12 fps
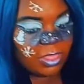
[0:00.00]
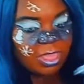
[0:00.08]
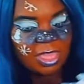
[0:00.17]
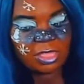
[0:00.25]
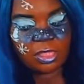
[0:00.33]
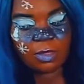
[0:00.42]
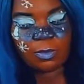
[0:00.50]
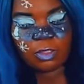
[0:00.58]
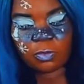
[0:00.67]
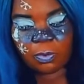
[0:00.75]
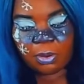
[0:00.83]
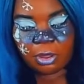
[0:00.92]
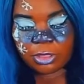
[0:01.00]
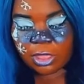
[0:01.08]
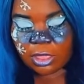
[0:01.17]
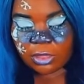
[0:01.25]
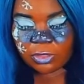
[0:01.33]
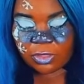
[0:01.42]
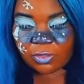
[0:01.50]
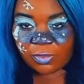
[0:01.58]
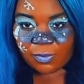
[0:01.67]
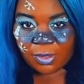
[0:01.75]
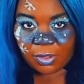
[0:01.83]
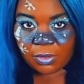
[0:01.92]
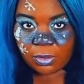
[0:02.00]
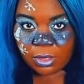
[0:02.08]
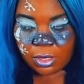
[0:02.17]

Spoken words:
you get so much product as well.